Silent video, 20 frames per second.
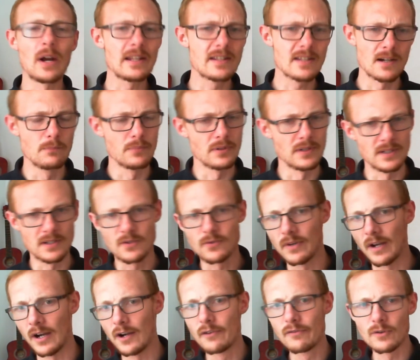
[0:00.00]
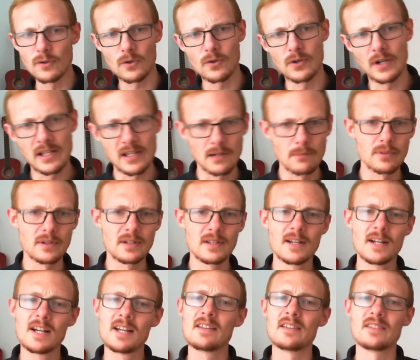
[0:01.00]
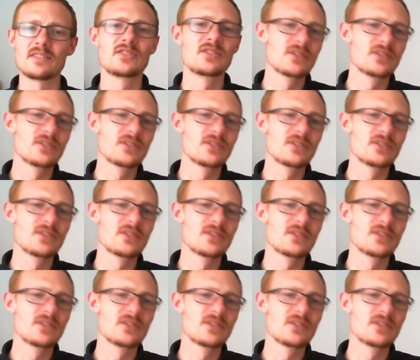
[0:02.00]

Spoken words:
Great company, overall great company.